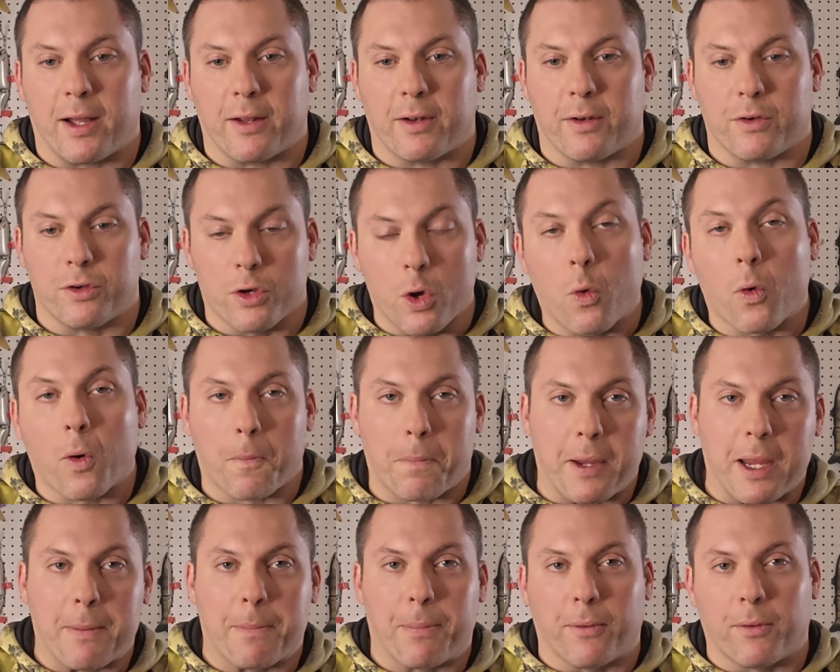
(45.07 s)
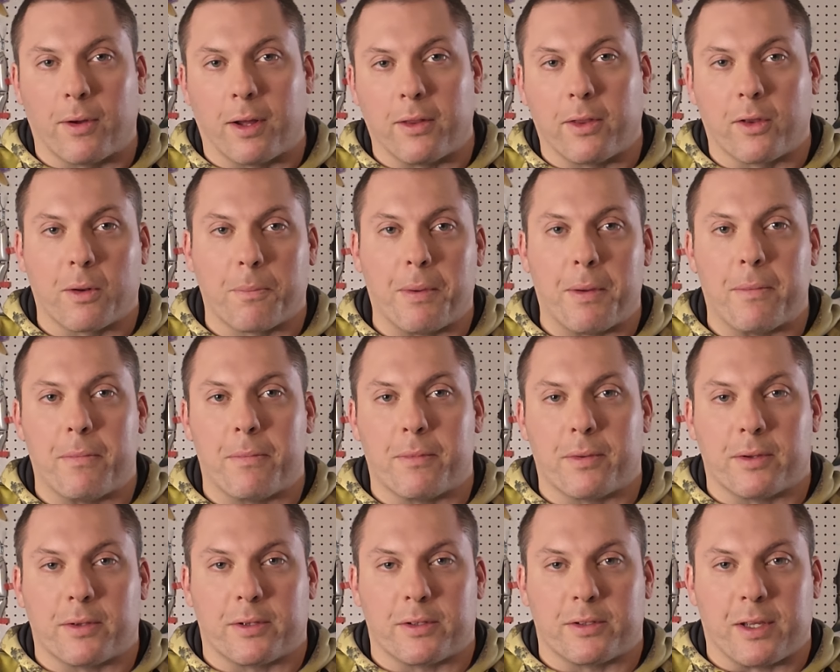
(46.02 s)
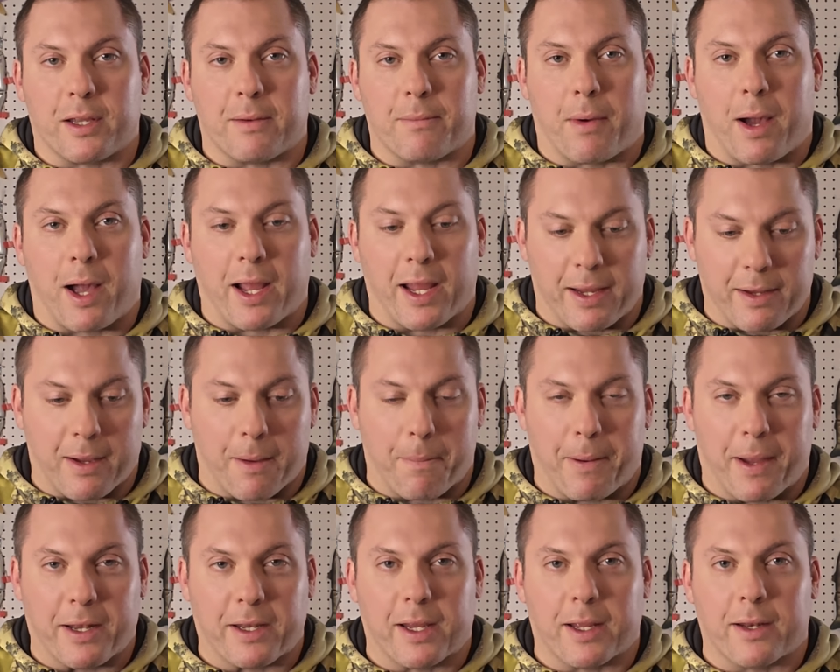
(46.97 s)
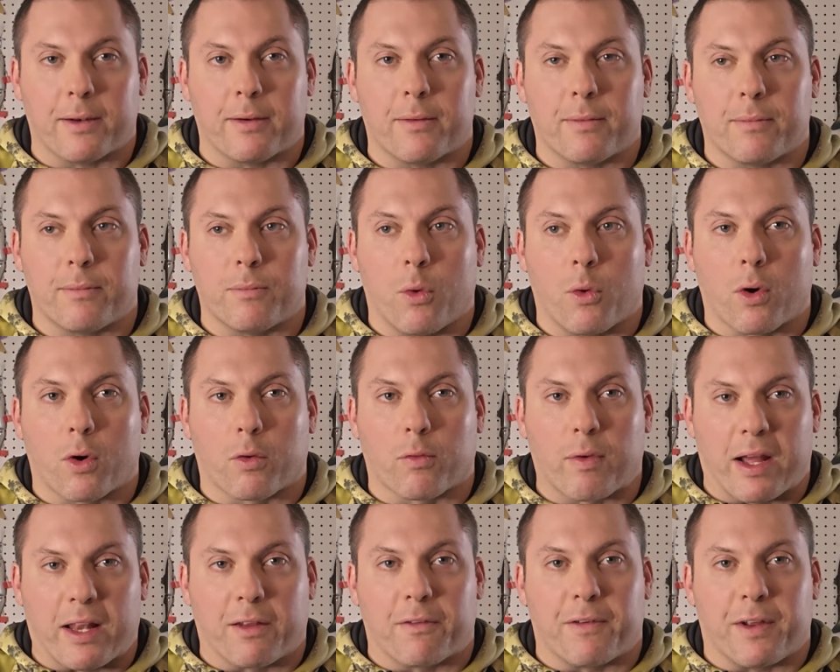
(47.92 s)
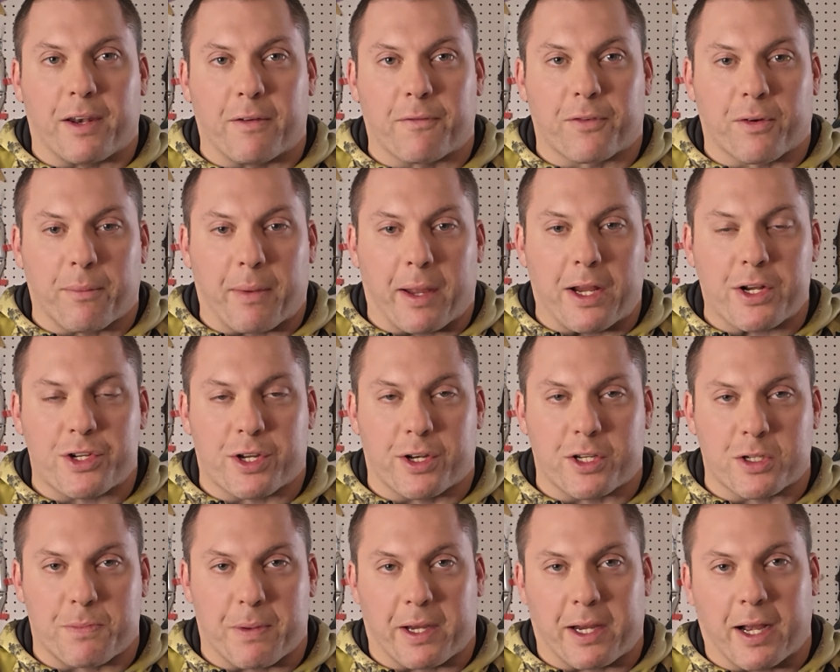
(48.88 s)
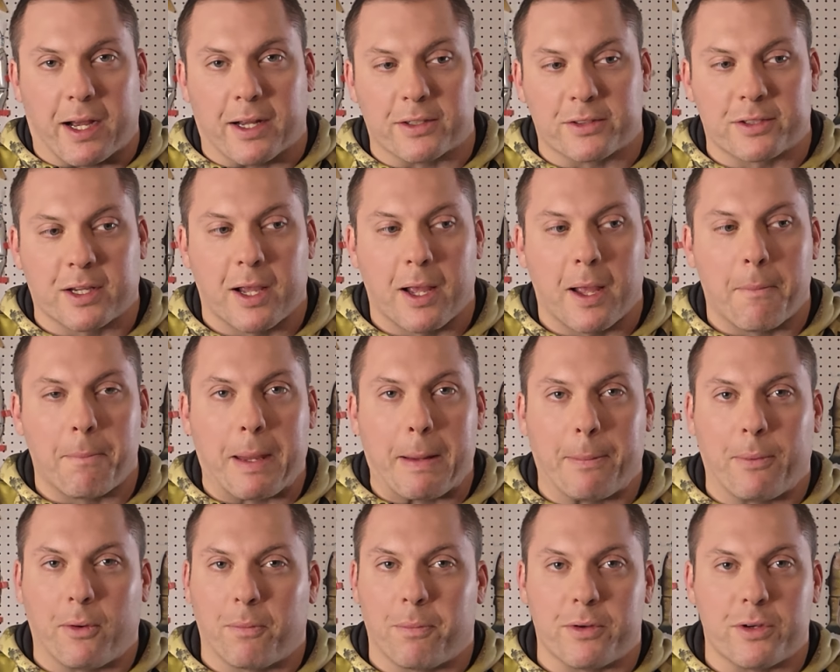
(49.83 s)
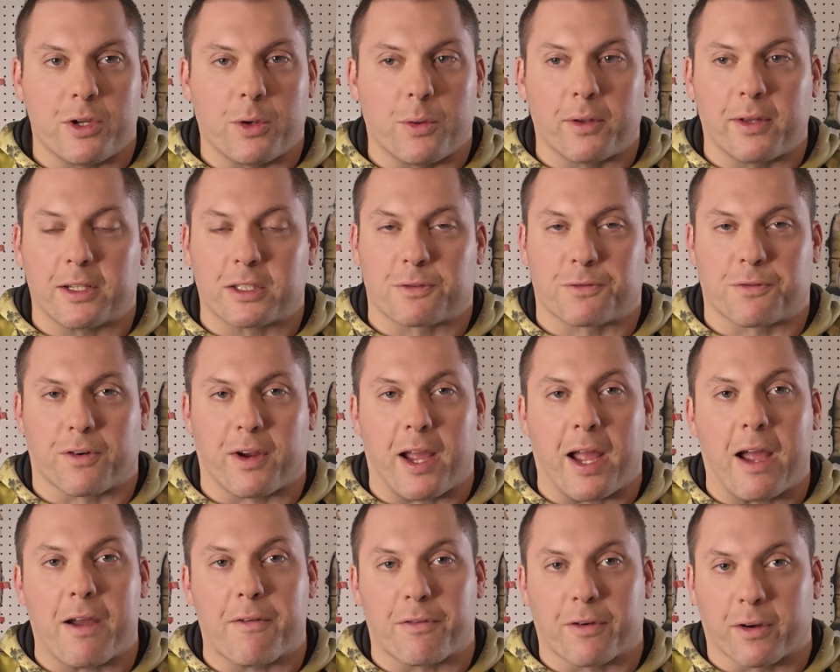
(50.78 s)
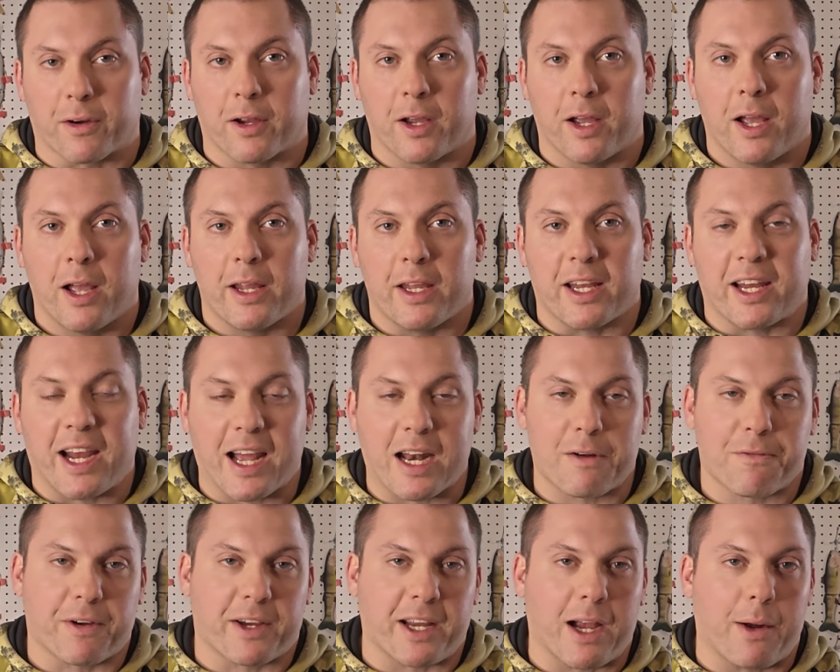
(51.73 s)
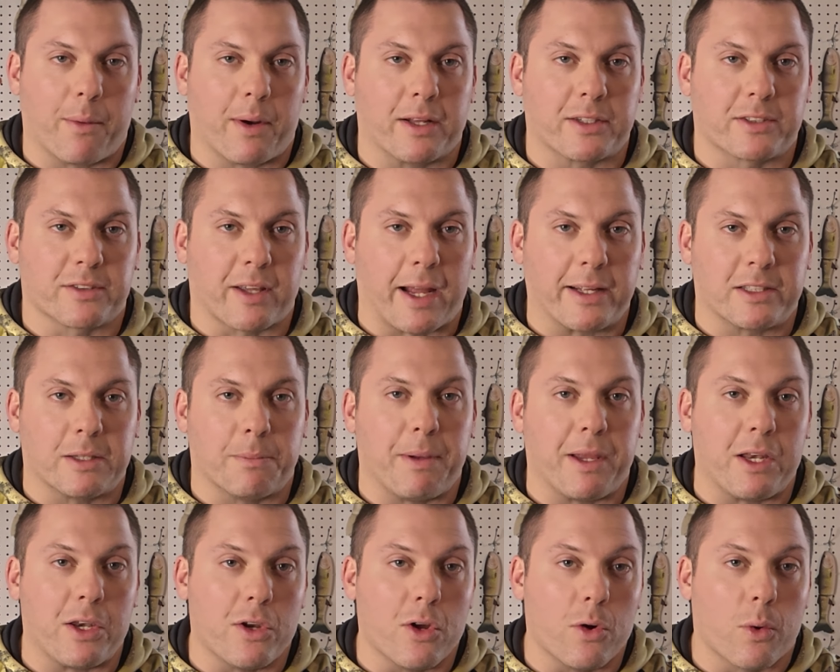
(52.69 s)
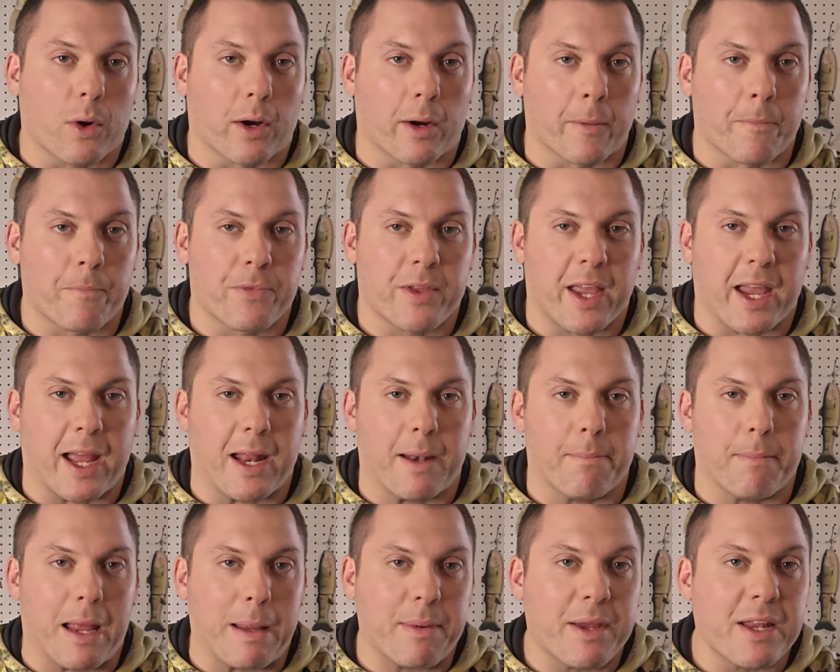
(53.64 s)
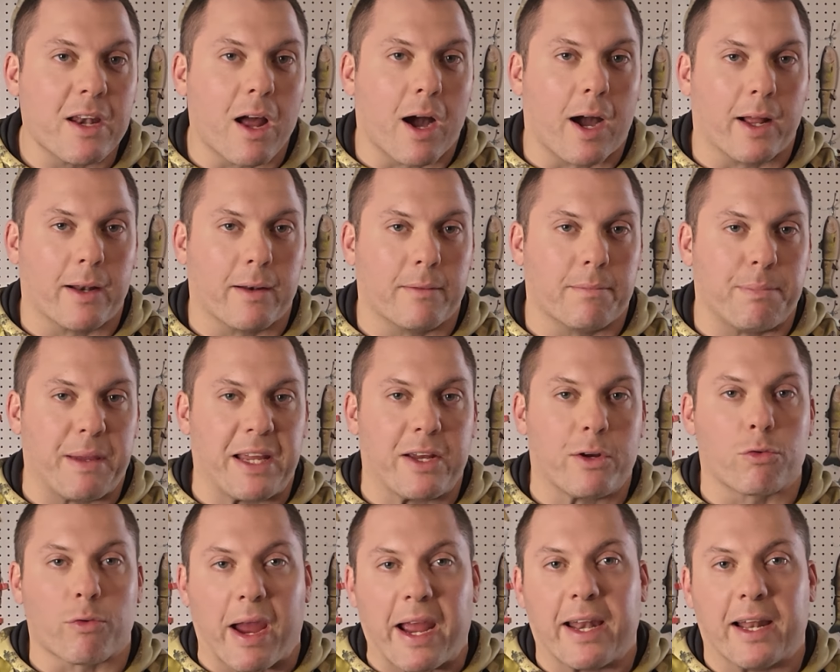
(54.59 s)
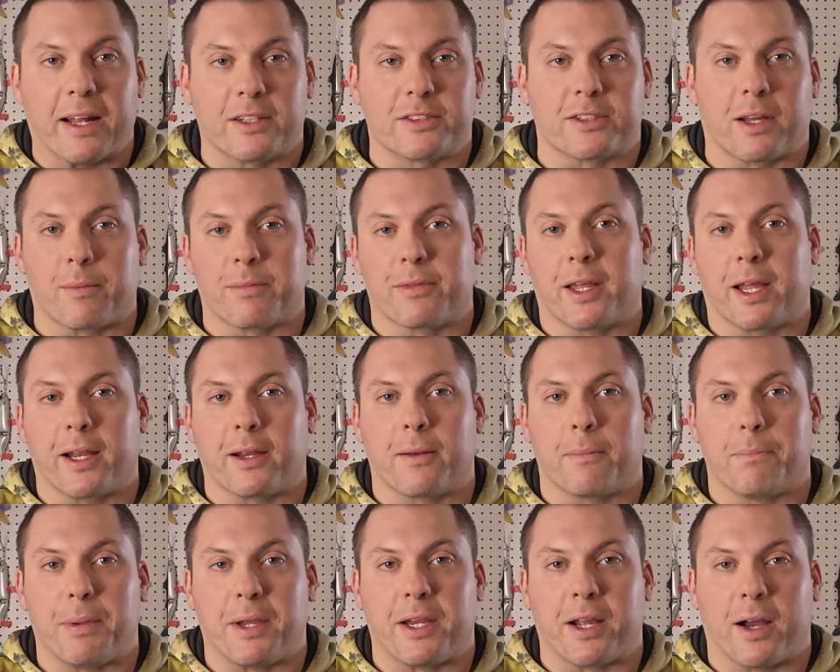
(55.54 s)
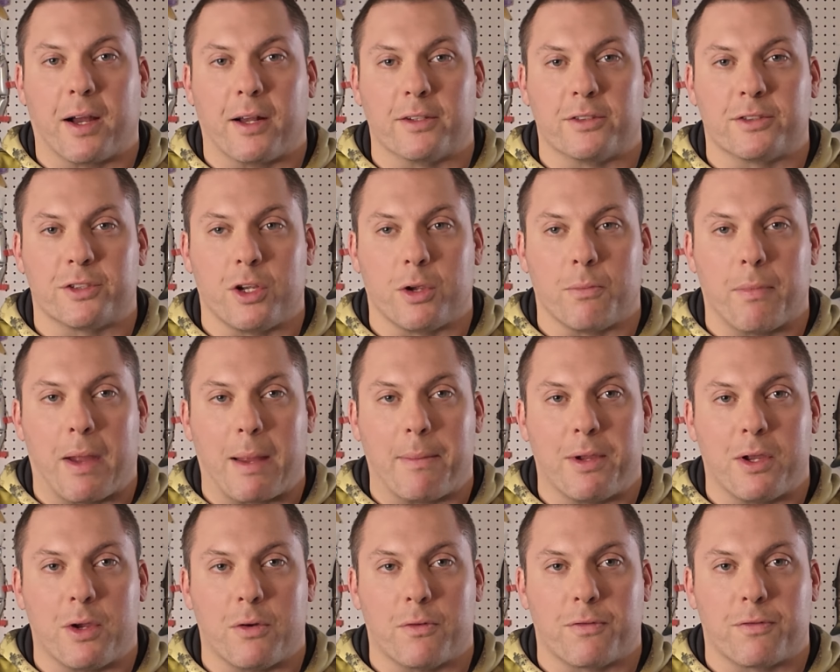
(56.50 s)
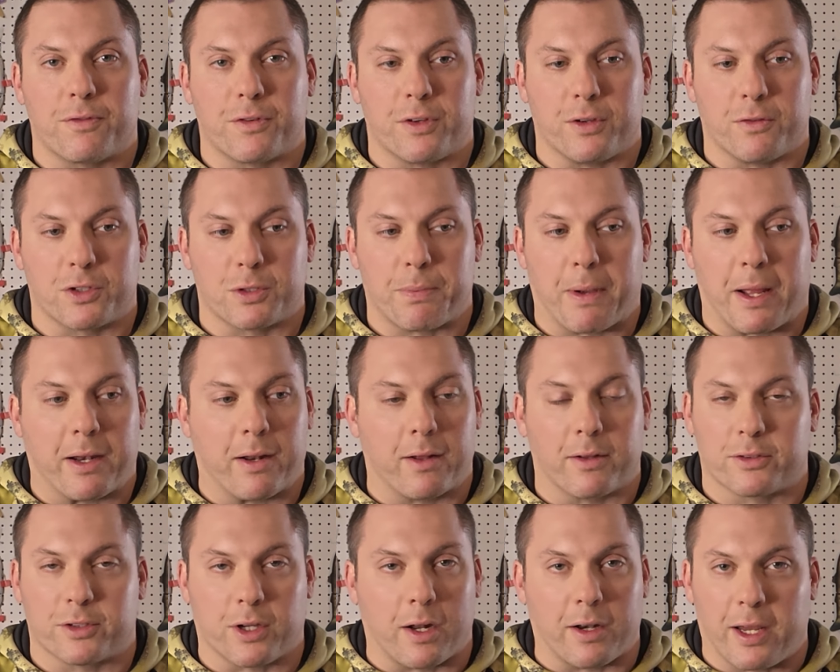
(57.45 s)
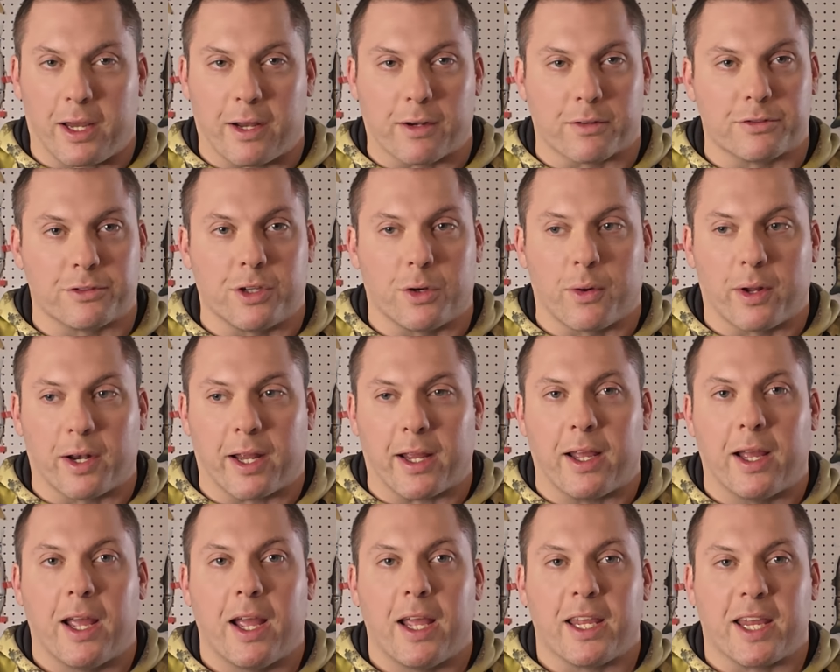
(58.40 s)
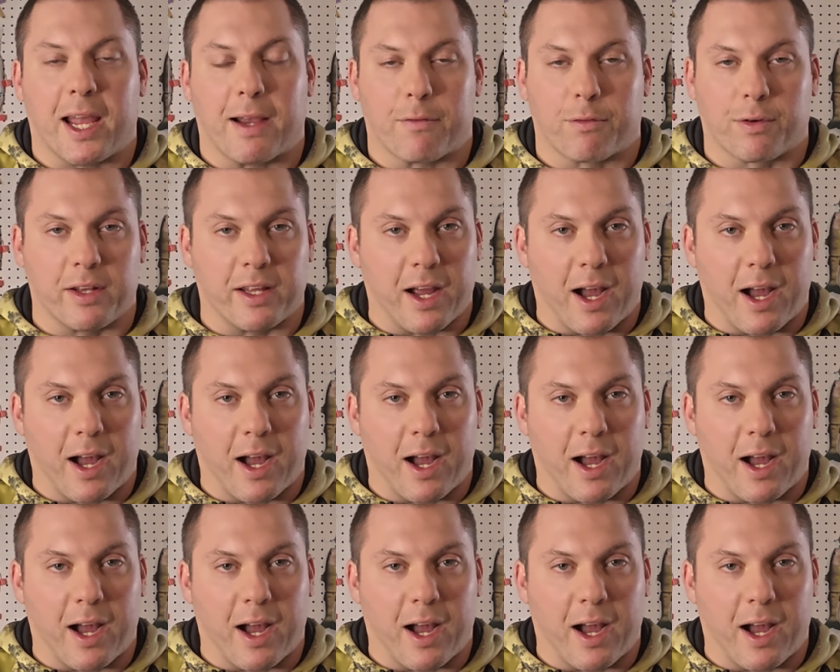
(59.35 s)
newer people a little bit, in my opinion, more relevant information, just because people have been doing this forever. You kind of forget what it's like to be newer and maybe not be great at something because you've spent a ton of years doing it. You have really